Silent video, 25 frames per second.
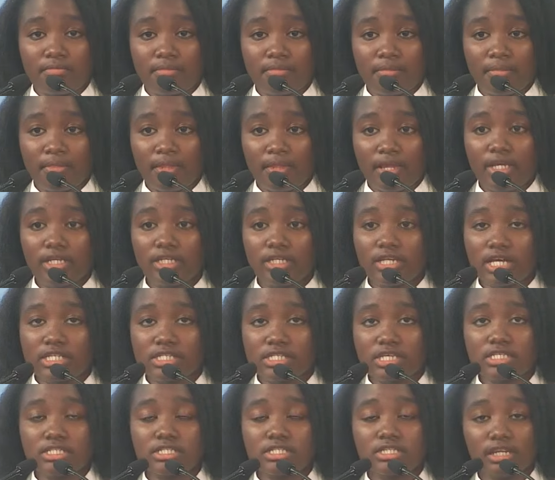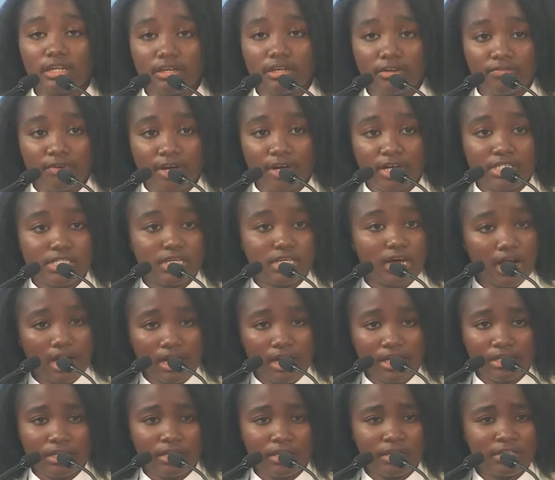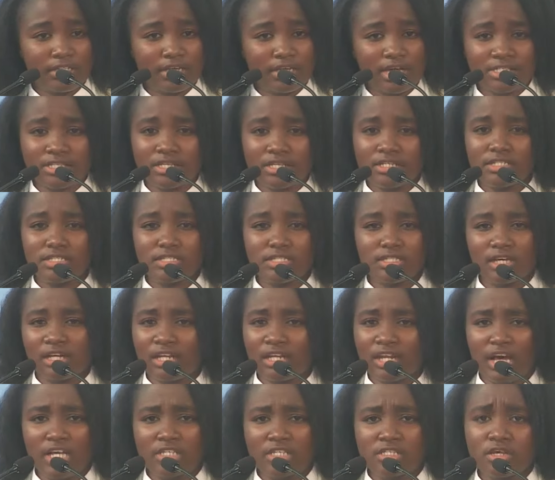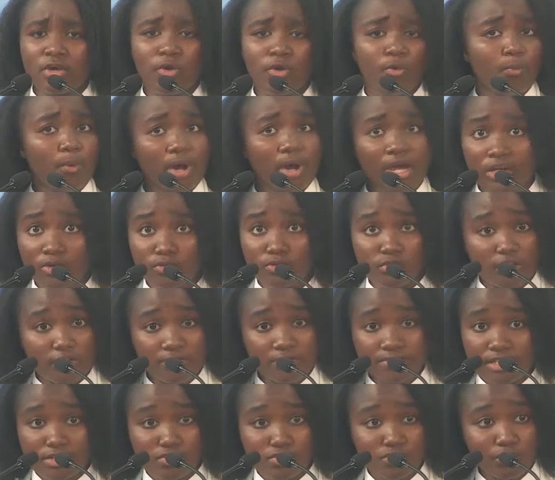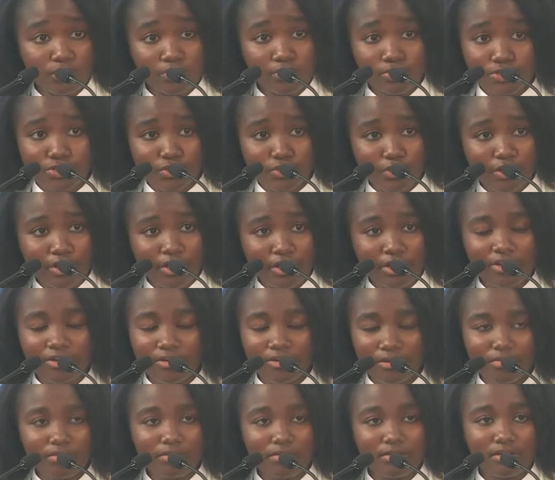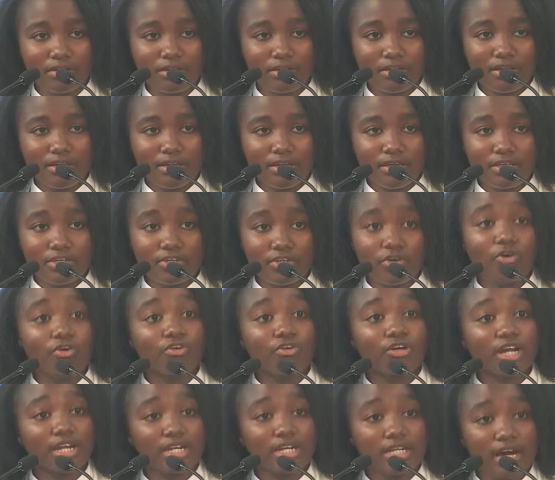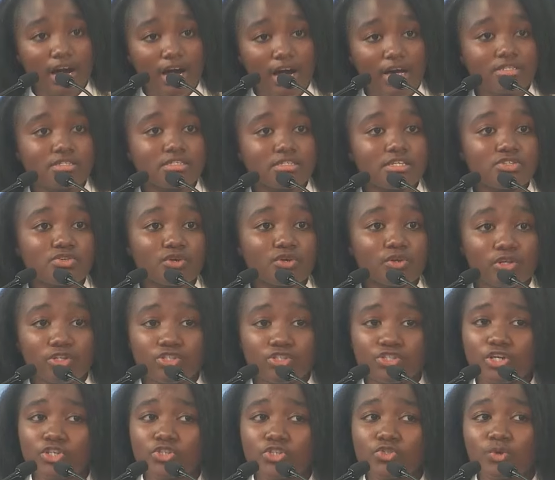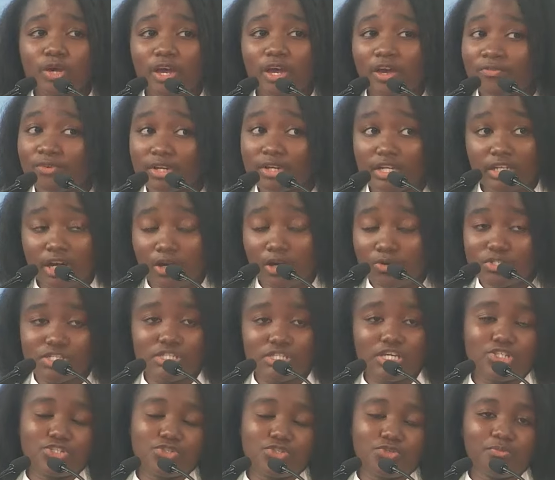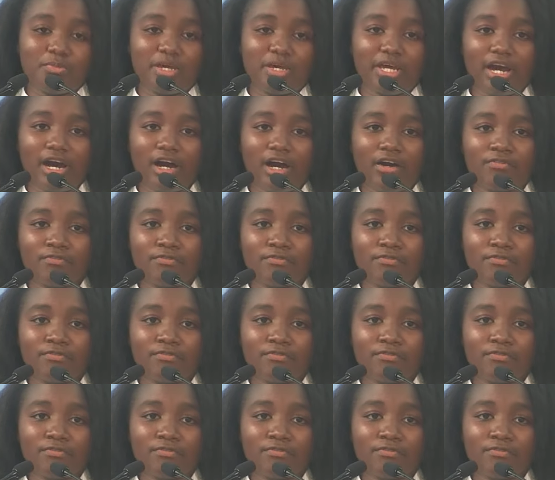he doesn't leave us hanging he doesn't tell us when after solution no he already has the solution to every doubt that you may have.